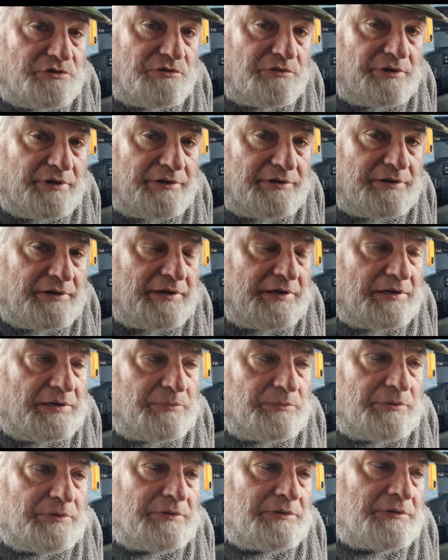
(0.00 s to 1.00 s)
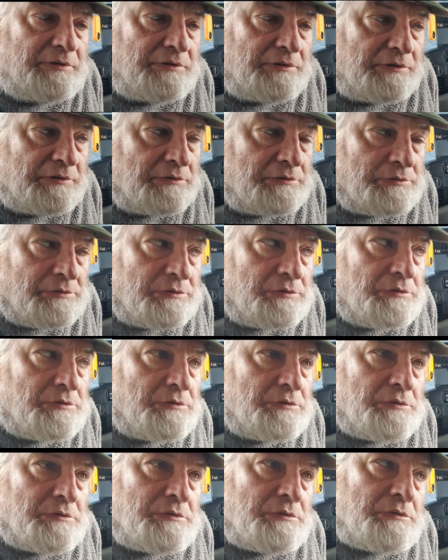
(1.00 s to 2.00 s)
done it now, and
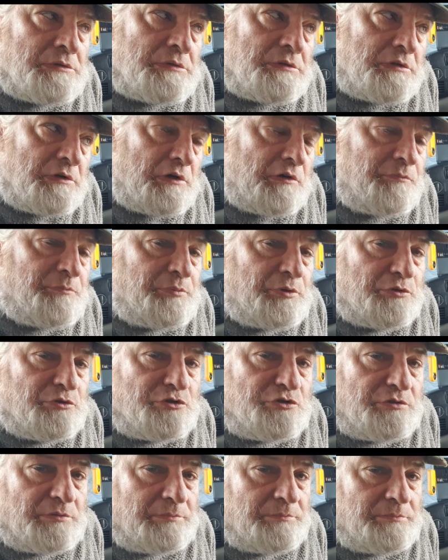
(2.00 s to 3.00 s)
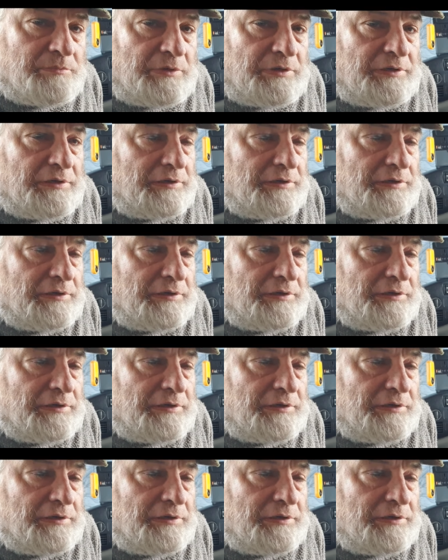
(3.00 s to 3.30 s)
I've put some